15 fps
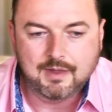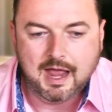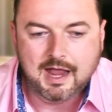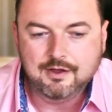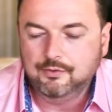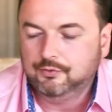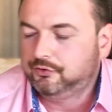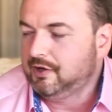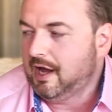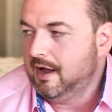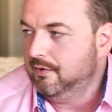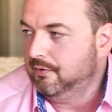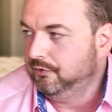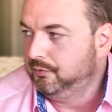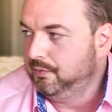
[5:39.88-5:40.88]
annual
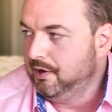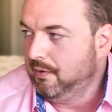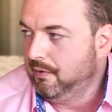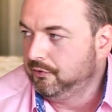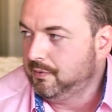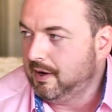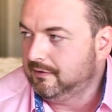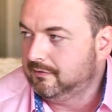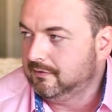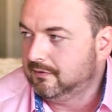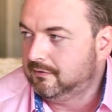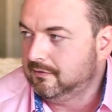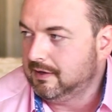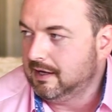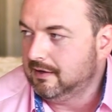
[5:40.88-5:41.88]
sales, we always wait to,
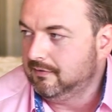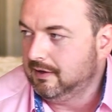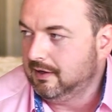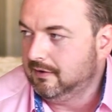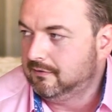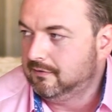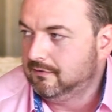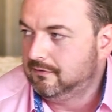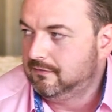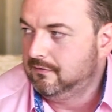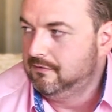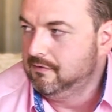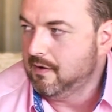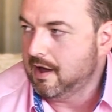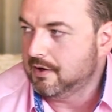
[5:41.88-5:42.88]
to the end of the year to,
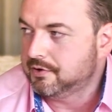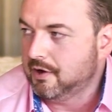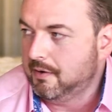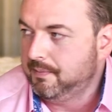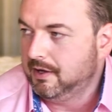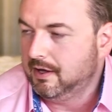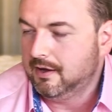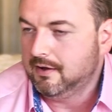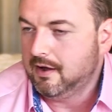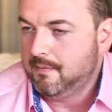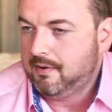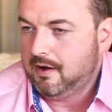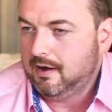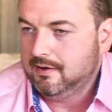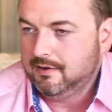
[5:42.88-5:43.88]
to do our shopping. I, I
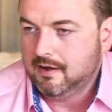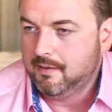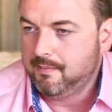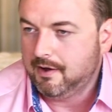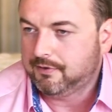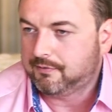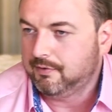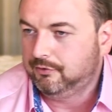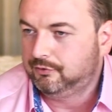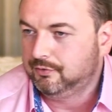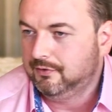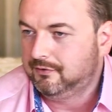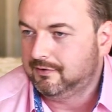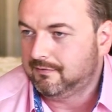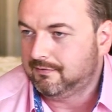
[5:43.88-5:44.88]
buy, you know, I buy three
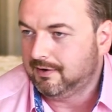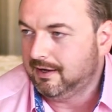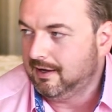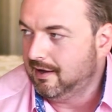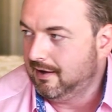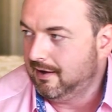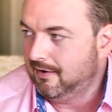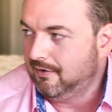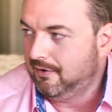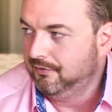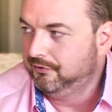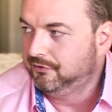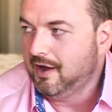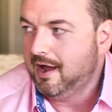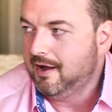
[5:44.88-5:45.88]
suits every year
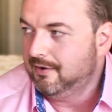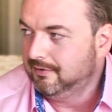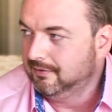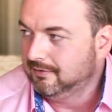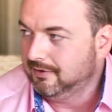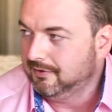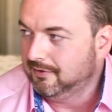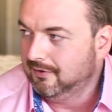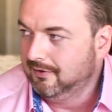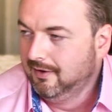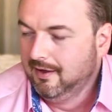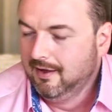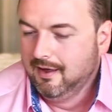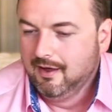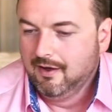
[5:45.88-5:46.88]
on sale. You mm-hmm. know.
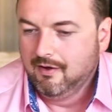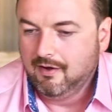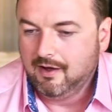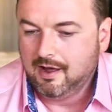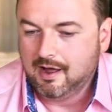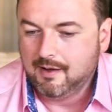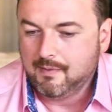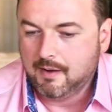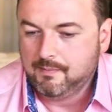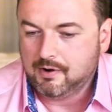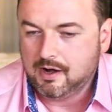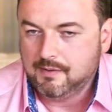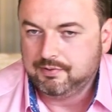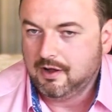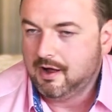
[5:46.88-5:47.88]
Um, I
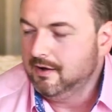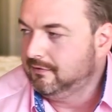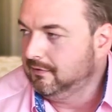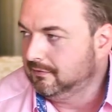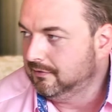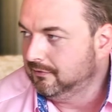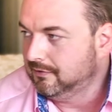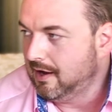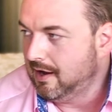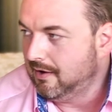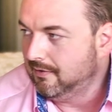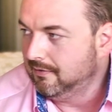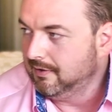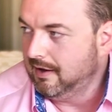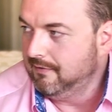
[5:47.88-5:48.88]
buy appliances on
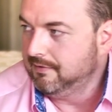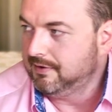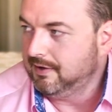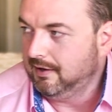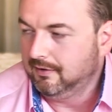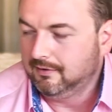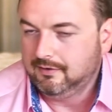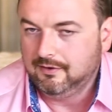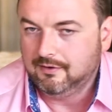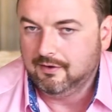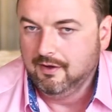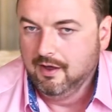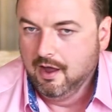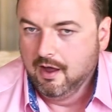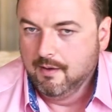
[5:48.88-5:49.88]
sale, everything, you
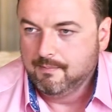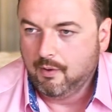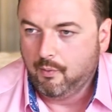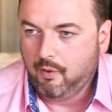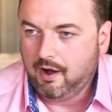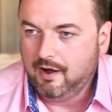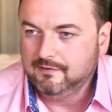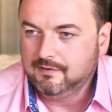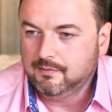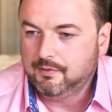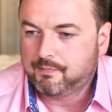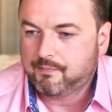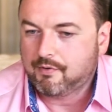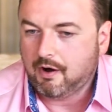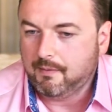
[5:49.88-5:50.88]
know. But why is it
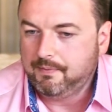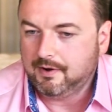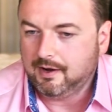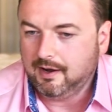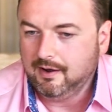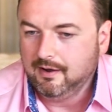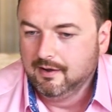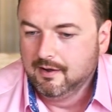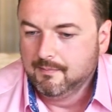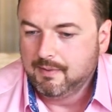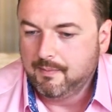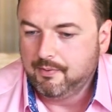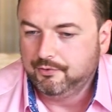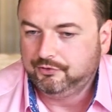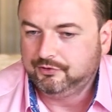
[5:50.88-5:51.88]
with property,
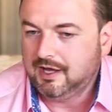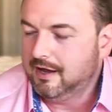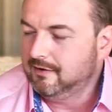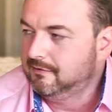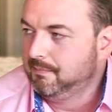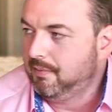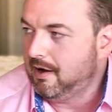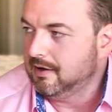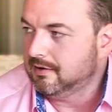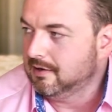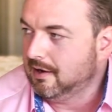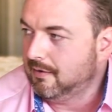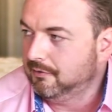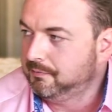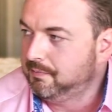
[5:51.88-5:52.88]
people were scared to buy at the
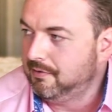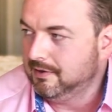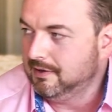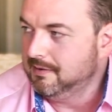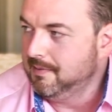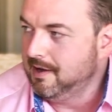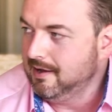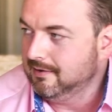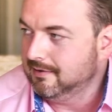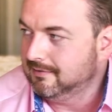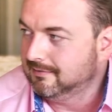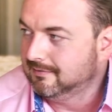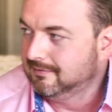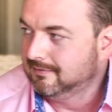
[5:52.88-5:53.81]
lowest point in the market?